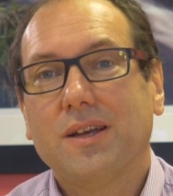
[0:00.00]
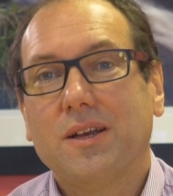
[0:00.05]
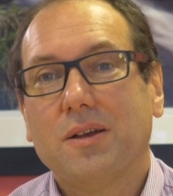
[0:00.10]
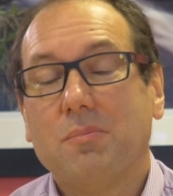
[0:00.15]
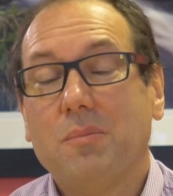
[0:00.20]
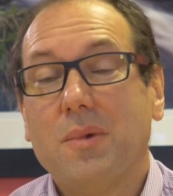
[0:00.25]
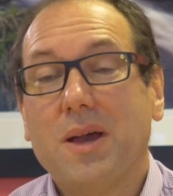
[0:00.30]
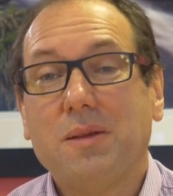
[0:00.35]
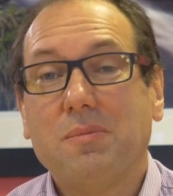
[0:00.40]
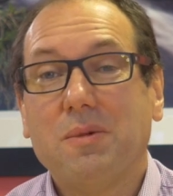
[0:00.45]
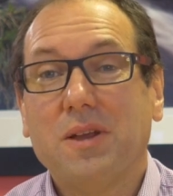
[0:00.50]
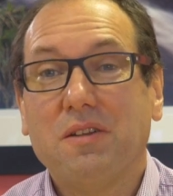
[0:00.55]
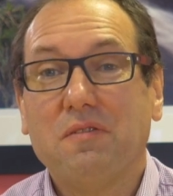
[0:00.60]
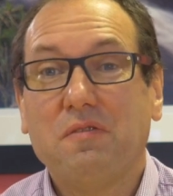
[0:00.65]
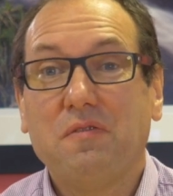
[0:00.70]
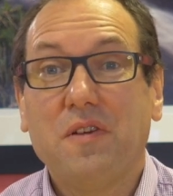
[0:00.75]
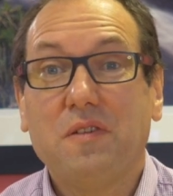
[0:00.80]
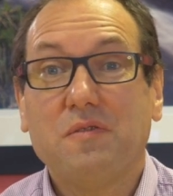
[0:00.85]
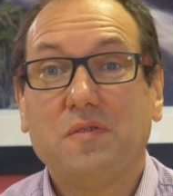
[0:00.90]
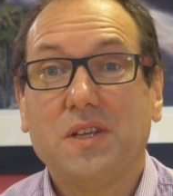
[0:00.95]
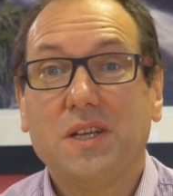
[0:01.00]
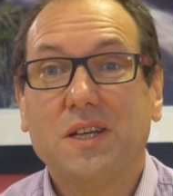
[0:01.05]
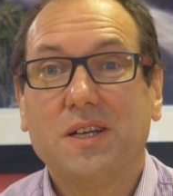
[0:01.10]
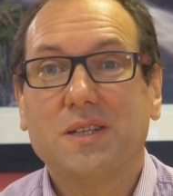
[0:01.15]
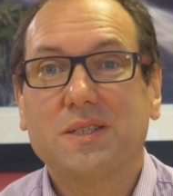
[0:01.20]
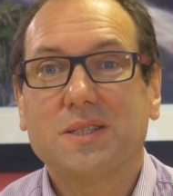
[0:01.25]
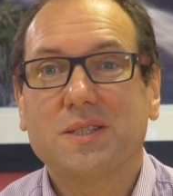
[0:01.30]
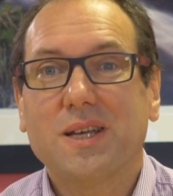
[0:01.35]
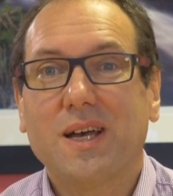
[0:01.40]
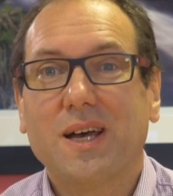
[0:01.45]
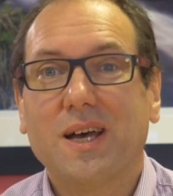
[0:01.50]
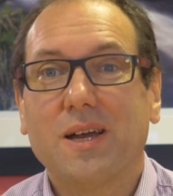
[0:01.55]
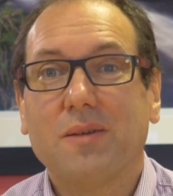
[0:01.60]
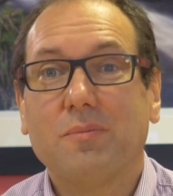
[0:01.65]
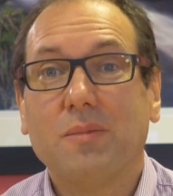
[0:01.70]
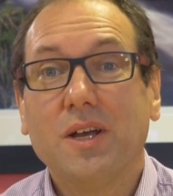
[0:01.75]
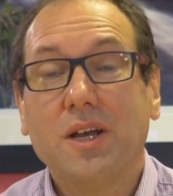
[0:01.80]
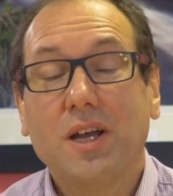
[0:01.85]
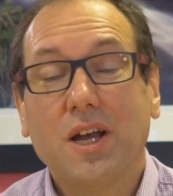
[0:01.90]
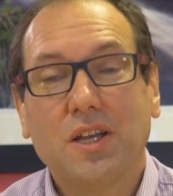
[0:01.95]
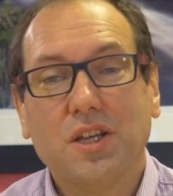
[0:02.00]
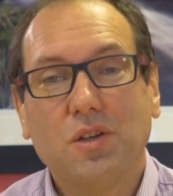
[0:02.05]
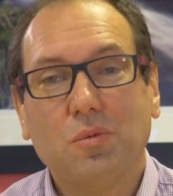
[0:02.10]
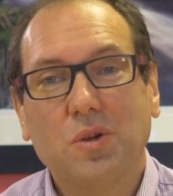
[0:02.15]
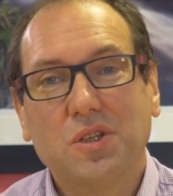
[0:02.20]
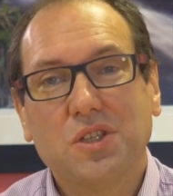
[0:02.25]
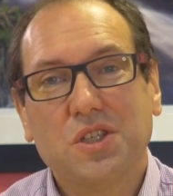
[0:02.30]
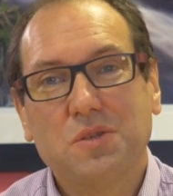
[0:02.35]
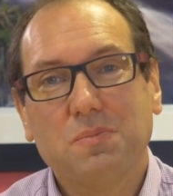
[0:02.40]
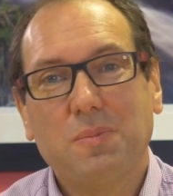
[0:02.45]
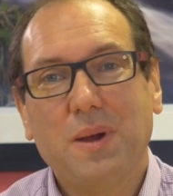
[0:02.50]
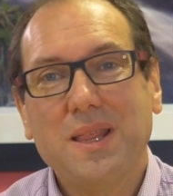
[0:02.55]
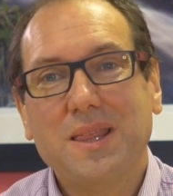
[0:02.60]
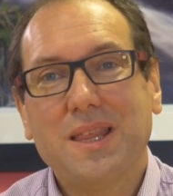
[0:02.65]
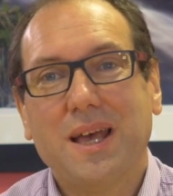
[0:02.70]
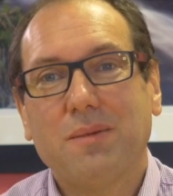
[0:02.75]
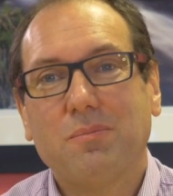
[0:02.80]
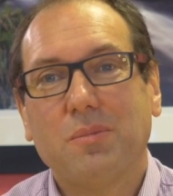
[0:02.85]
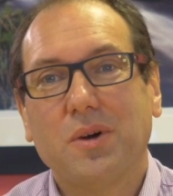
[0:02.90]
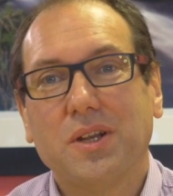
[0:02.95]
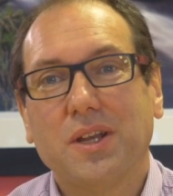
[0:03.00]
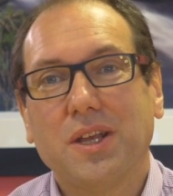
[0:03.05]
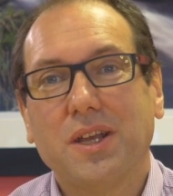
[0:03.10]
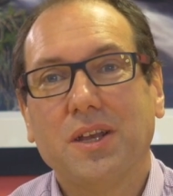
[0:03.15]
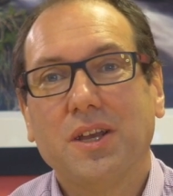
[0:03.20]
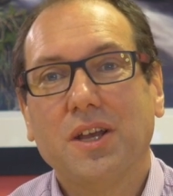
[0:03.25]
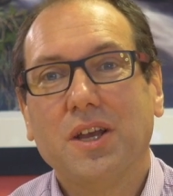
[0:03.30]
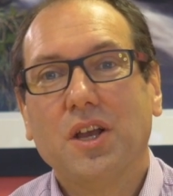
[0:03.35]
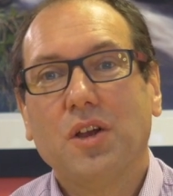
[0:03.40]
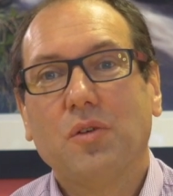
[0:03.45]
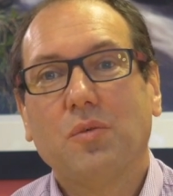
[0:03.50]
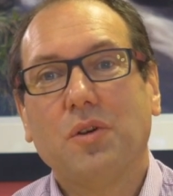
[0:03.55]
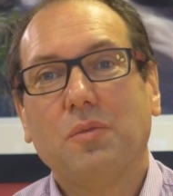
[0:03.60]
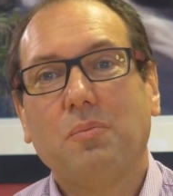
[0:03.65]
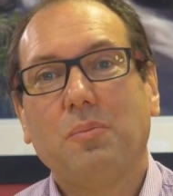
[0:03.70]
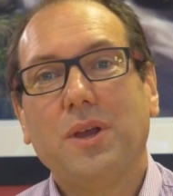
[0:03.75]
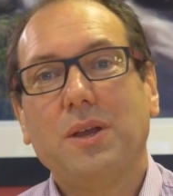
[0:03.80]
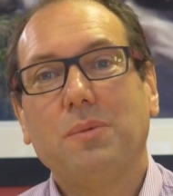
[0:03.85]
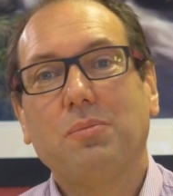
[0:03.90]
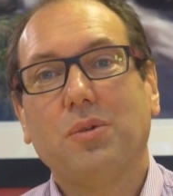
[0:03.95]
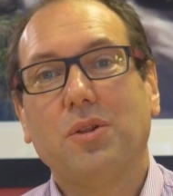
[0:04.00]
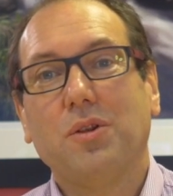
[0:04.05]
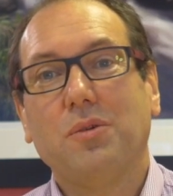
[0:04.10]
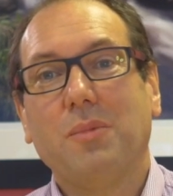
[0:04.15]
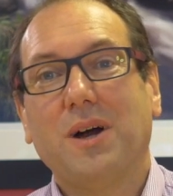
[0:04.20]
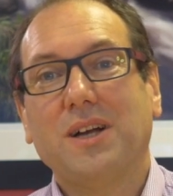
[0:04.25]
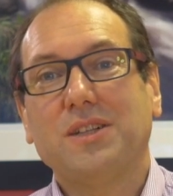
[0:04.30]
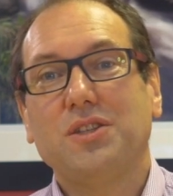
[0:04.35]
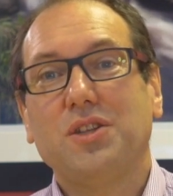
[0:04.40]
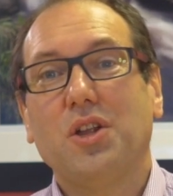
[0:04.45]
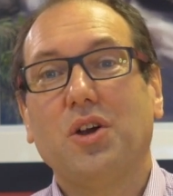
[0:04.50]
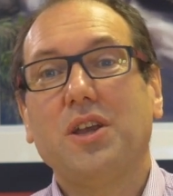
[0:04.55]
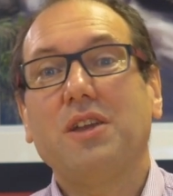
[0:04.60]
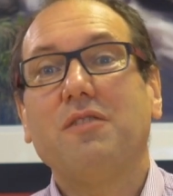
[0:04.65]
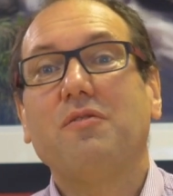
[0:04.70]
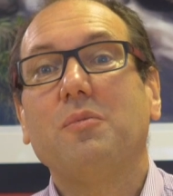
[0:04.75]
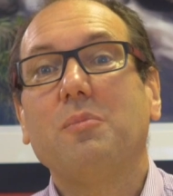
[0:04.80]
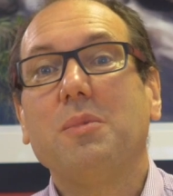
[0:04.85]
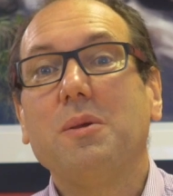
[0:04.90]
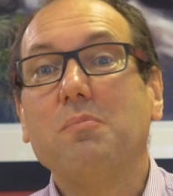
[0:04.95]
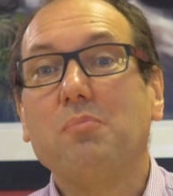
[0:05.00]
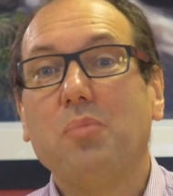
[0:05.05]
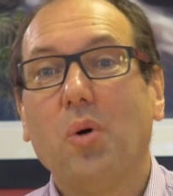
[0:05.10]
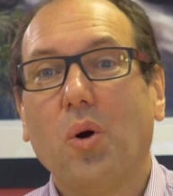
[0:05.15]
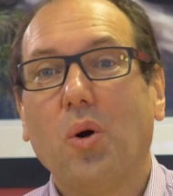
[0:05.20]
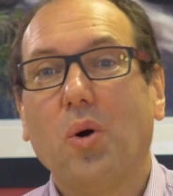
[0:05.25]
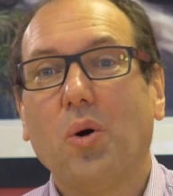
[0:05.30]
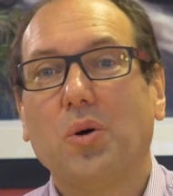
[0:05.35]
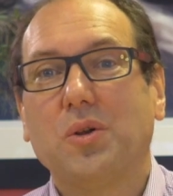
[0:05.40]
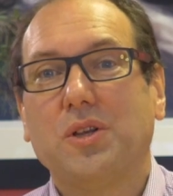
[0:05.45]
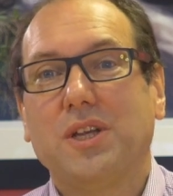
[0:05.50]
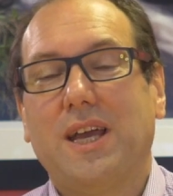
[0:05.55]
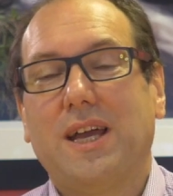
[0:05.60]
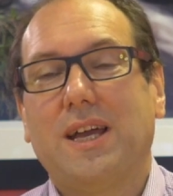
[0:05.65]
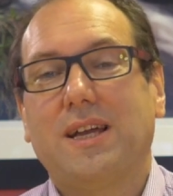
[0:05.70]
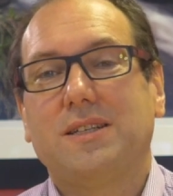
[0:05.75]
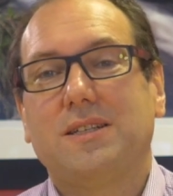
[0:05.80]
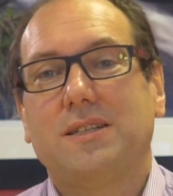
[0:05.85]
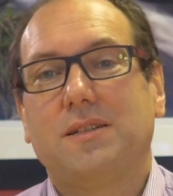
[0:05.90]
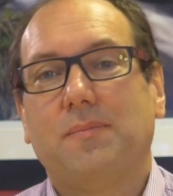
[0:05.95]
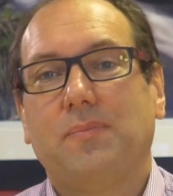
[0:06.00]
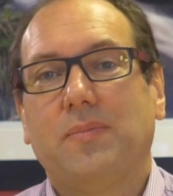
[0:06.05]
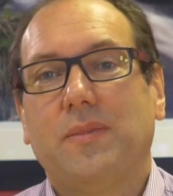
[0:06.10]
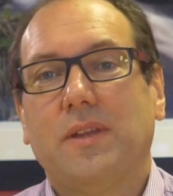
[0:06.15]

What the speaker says: maybe in 50 years' time, and you want to spend that money with people who might not even be born yet.